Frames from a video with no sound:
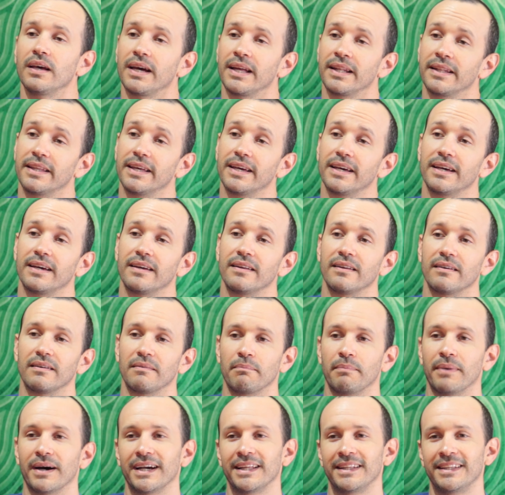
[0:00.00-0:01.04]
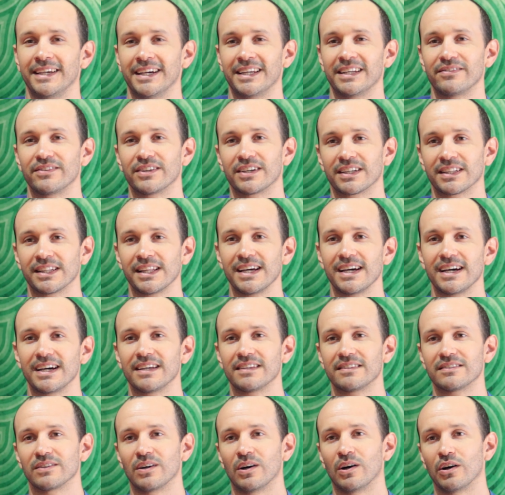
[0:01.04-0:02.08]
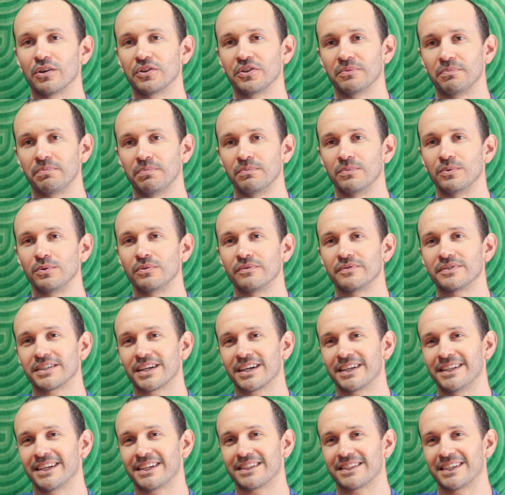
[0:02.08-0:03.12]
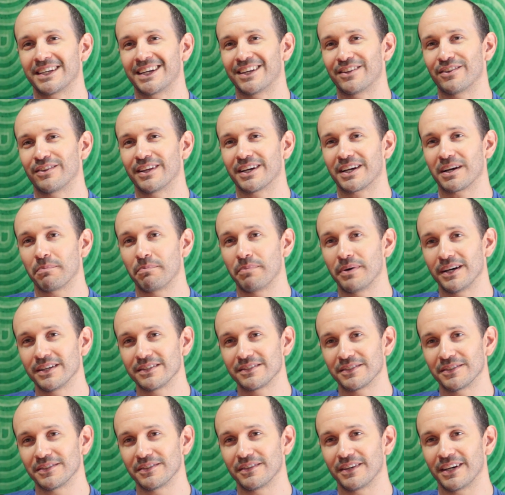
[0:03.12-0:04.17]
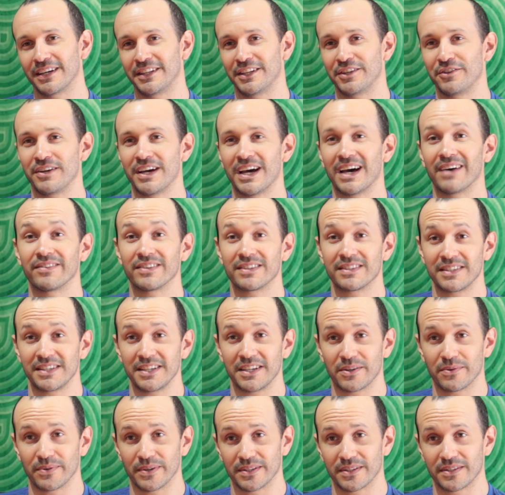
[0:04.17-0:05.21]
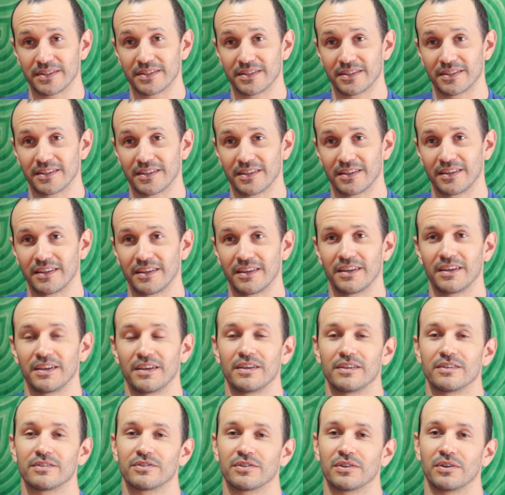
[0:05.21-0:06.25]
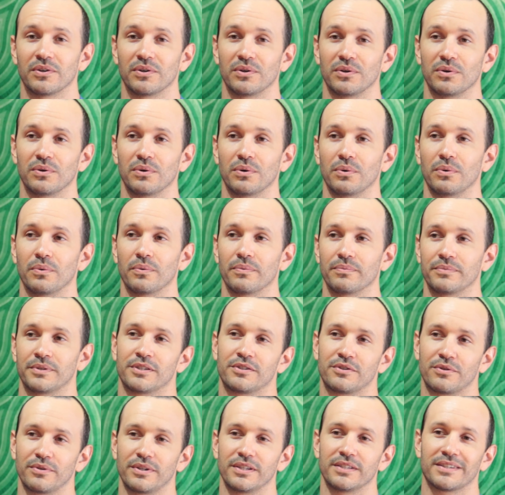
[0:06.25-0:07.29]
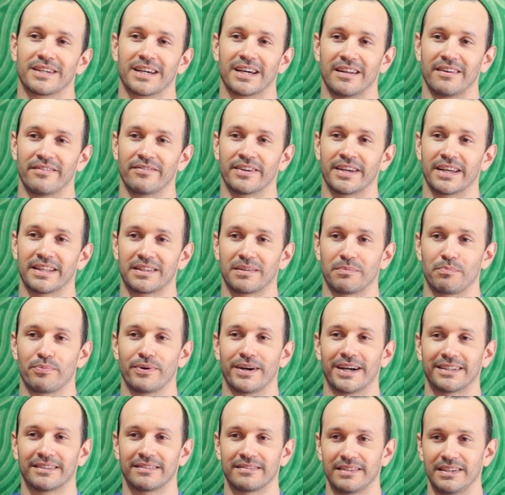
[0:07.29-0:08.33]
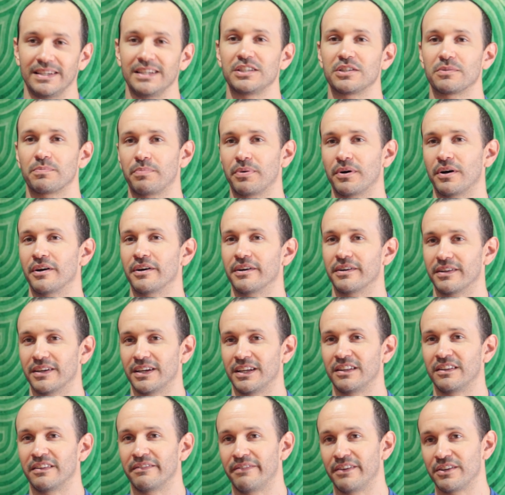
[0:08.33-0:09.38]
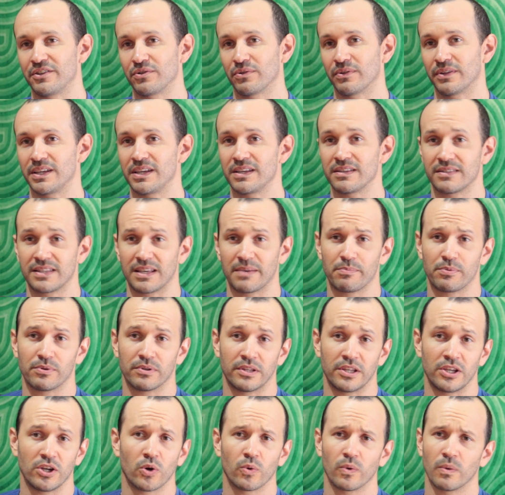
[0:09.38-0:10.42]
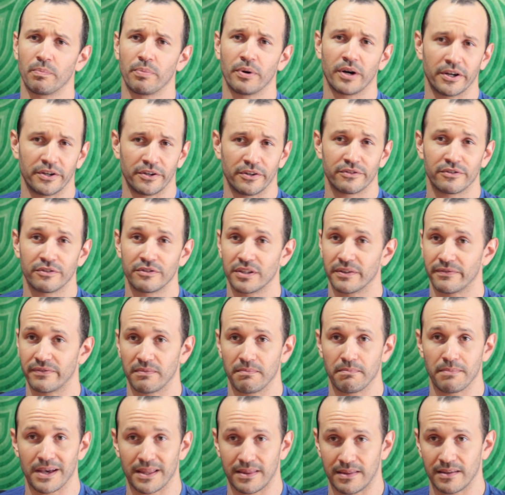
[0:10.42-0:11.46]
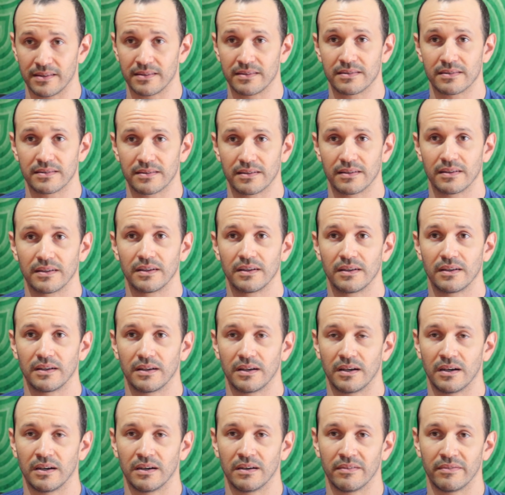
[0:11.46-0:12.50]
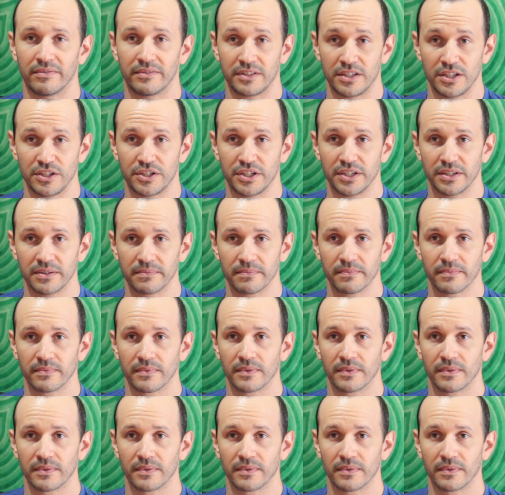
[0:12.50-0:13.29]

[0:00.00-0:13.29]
And then by the end of the class, all the moves connect together like a puzzle, and then you have a sequence. So the students kind of get to practice each part individually, separately, or with partners with different methods of teaching.